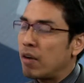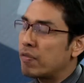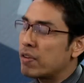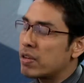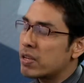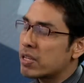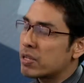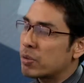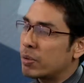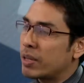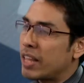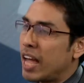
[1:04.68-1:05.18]
sure our
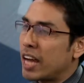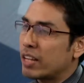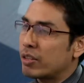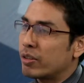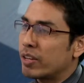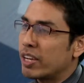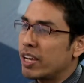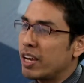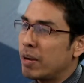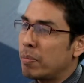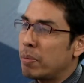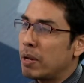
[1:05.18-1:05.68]
viewers would like
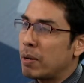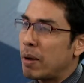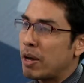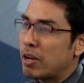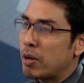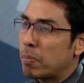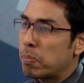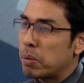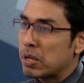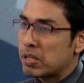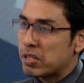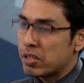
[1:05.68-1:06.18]
to hear a bit
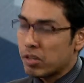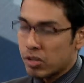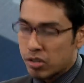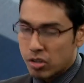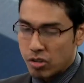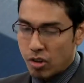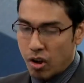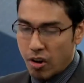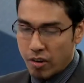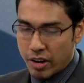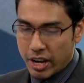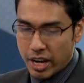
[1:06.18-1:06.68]
about your personal
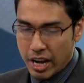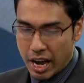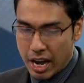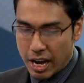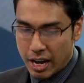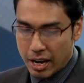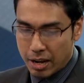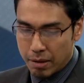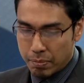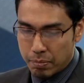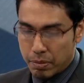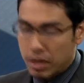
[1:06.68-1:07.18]
story.
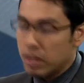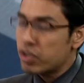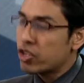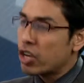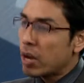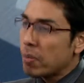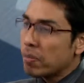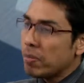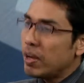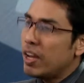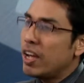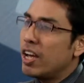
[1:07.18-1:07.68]

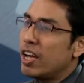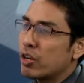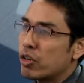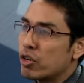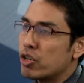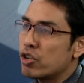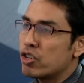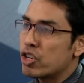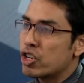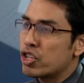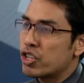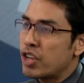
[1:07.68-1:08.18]
Hisham,
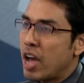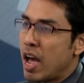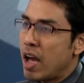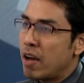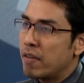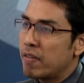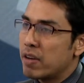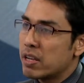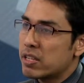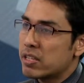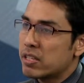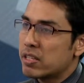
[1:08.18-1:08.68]
could you just
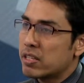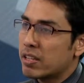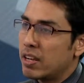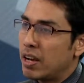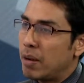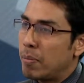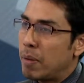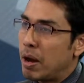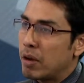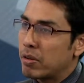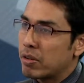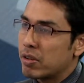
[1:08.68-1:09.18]
share with us
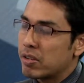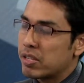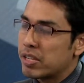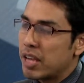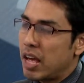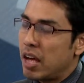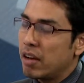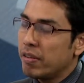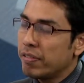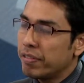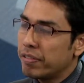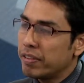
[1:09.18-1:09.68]
about
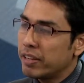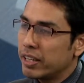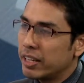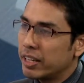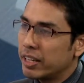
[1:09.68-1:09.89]
yourself?